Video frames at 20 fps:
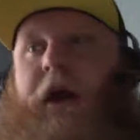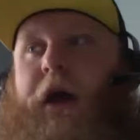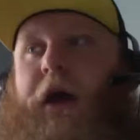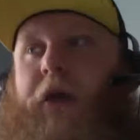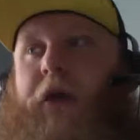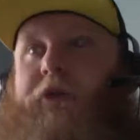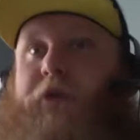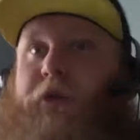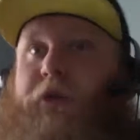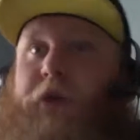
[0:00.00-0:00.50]

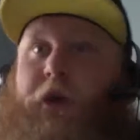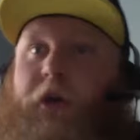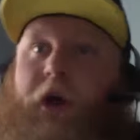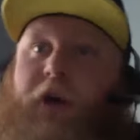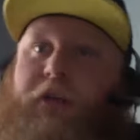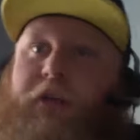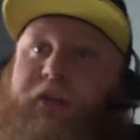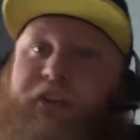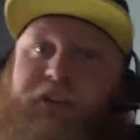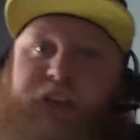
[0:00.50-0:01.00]
So
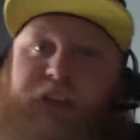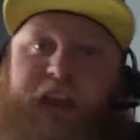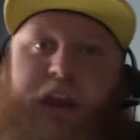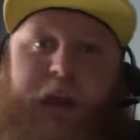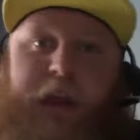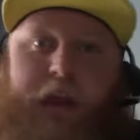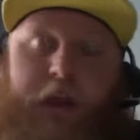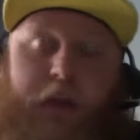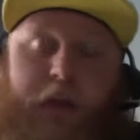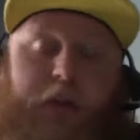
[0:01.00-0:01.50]
under 16,
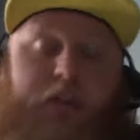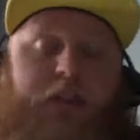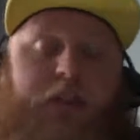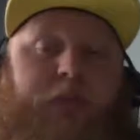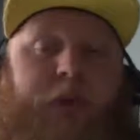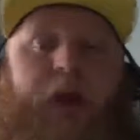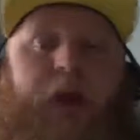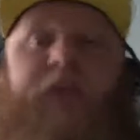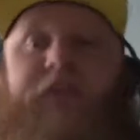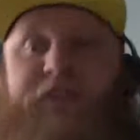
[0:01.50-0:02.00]

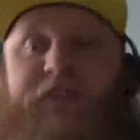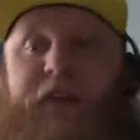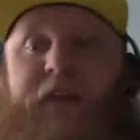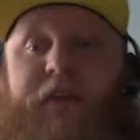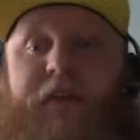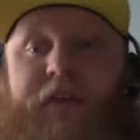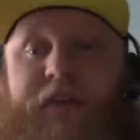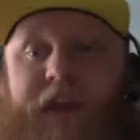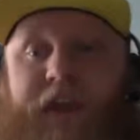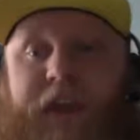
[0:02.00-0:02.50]
under
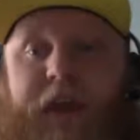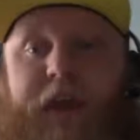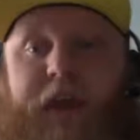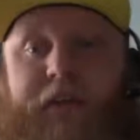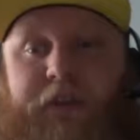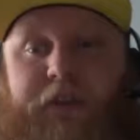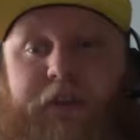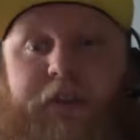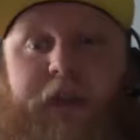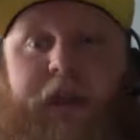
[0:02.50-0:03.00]
17 at
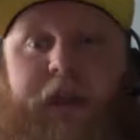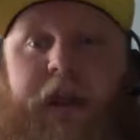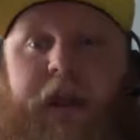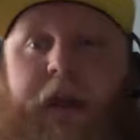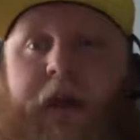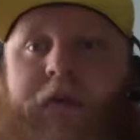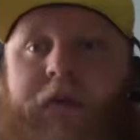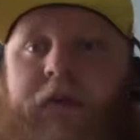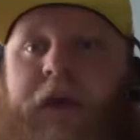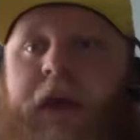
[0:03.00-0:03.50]

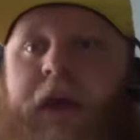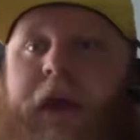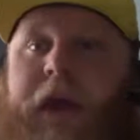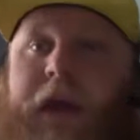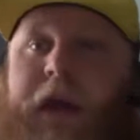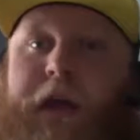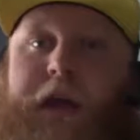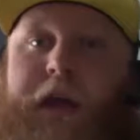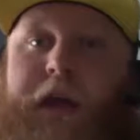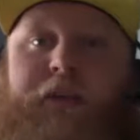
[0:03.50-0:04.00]
16.5. I
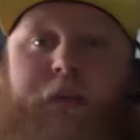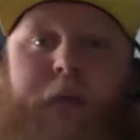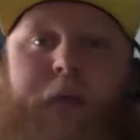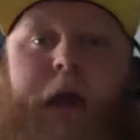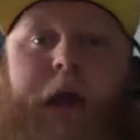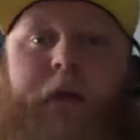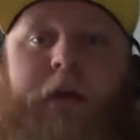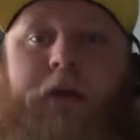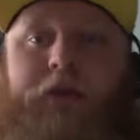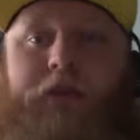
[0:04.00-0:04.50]
think it's a buy
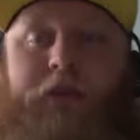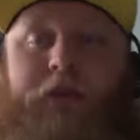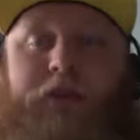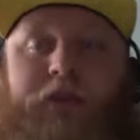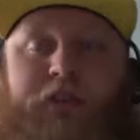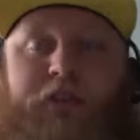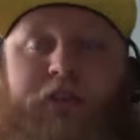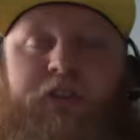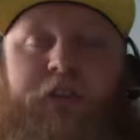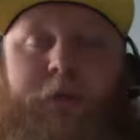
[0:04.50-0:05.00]
on the Trojans.
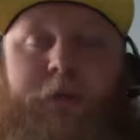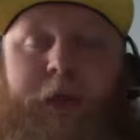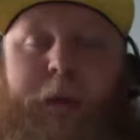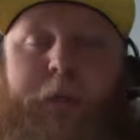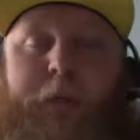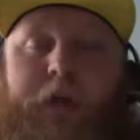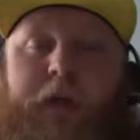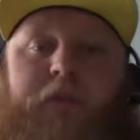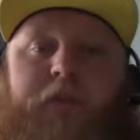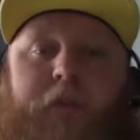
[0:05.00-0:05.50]
This is going to be a
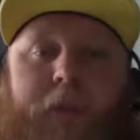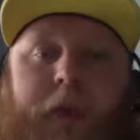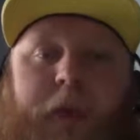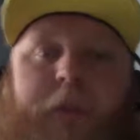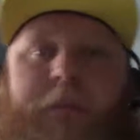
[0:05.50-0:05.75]
play for me.